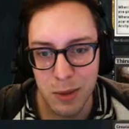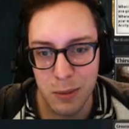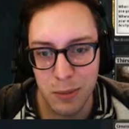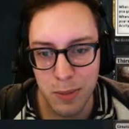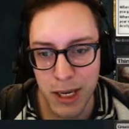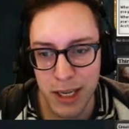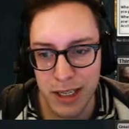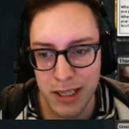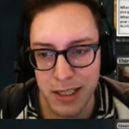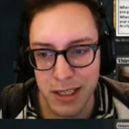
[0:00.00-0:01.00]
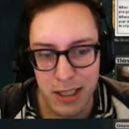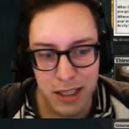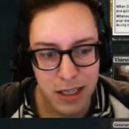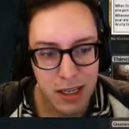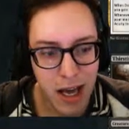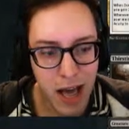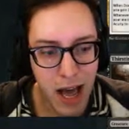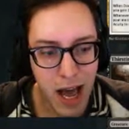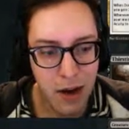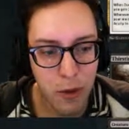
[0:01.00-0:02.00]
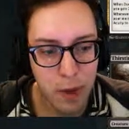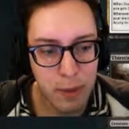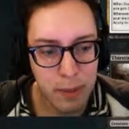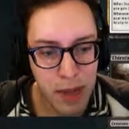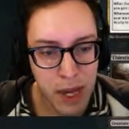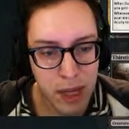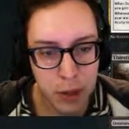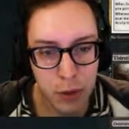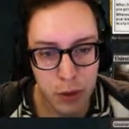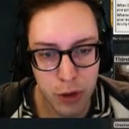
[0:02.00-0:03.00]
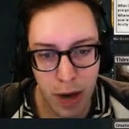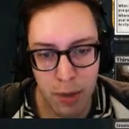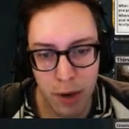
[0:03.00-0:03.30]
but I don't want to be playing a 2-drop